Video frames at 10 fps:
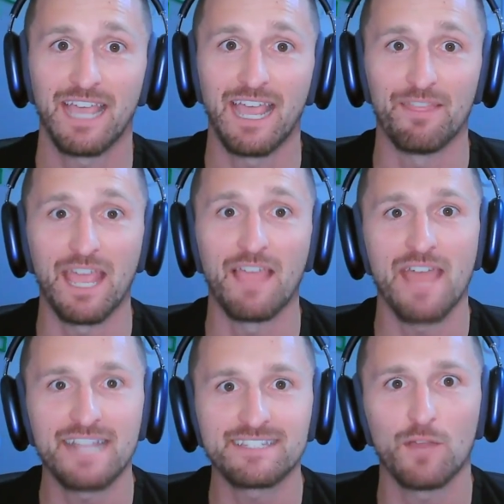And
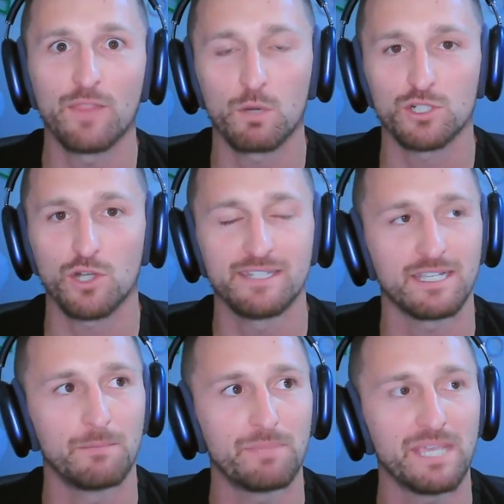that's how they were trying to
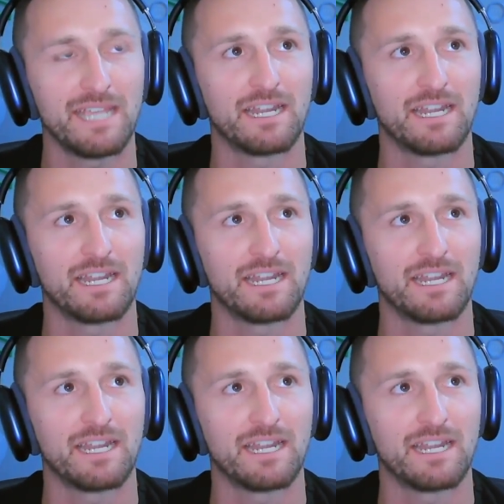compete.